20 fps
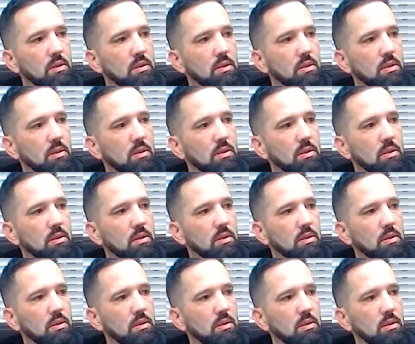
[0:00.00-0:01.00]

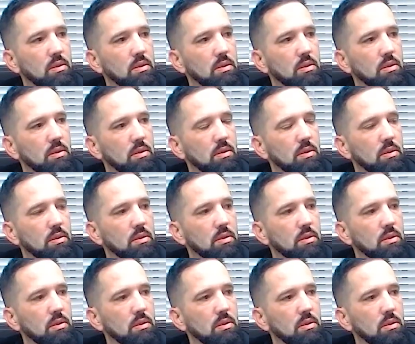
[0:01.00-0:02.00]

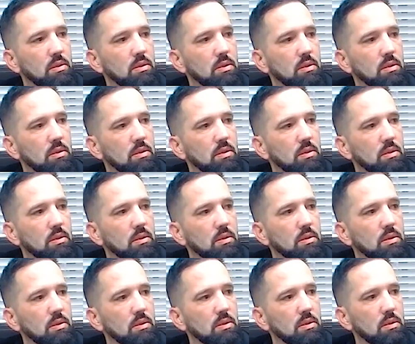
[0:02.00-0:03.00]

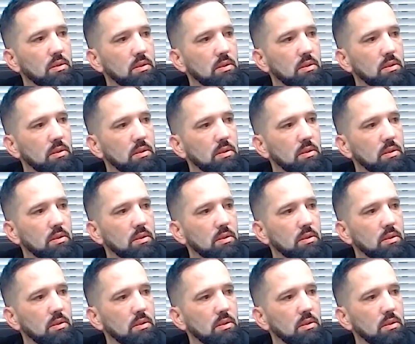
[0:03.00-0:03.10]
The person shown says nothing.